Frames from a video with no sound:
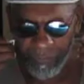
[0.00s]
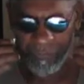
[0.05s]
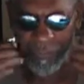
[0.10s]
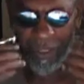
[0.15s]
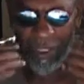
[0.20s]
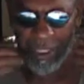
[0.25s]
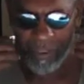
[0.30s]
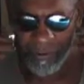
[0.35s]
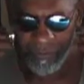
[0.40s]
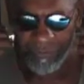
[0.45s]

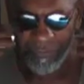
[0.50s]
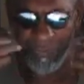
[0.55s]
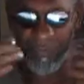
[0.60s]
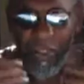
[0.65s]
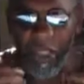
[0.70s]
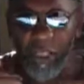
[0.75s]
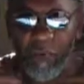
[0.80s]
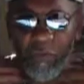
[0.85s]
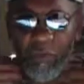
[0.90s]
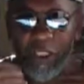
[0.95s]

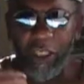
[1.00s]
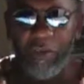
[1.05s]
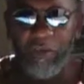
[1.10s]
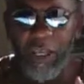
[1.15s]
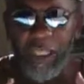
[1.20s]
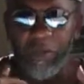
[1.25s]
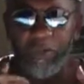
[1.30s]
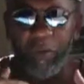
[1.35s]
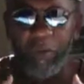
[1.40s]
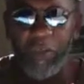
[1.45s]
Feel what the
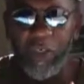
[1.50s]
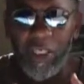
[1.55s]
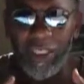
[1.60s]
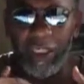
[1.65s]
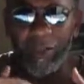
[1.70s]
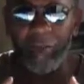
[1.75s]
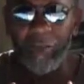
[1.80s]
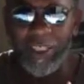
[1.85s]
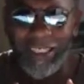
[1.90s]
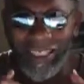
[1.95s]
Great Spirit
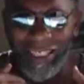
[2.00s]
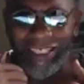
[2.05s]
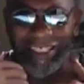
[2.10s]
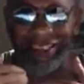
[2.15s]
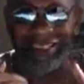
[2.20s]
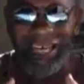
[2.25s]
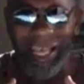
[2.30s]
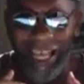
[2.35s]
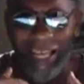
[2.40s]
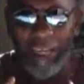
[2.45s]
is
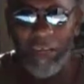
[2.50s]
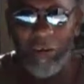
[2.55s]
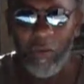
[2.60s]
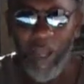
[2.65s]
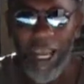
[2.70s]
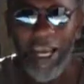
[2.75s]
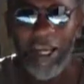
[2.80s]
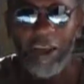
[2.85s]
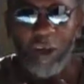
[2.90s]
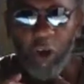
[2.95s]
taking you,
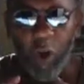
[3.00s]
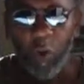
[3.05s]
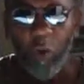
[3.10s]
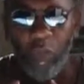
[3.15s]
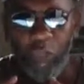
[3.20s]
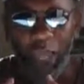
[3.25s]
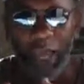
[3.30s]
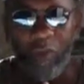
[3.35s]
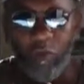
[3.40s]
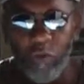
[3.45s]
and go
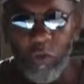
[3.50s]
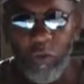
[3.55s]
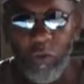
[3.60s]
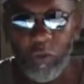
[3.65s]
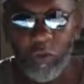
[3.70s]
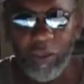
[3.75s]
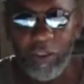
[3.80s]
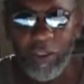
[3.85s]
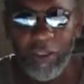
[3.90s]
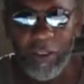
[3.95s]
that
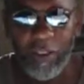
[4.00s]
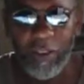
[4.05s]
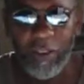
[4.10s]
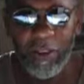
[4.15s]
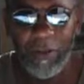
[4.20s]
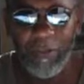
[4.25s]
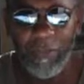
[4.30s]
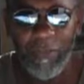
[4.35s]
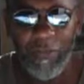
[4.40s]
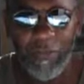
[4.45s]
route,
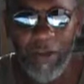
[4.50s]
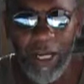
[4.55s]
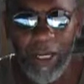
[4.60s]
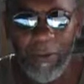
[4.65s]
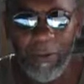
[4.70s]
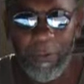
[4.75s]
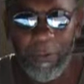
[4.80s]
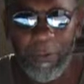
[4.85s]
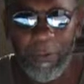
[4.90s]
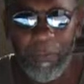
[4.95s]
right?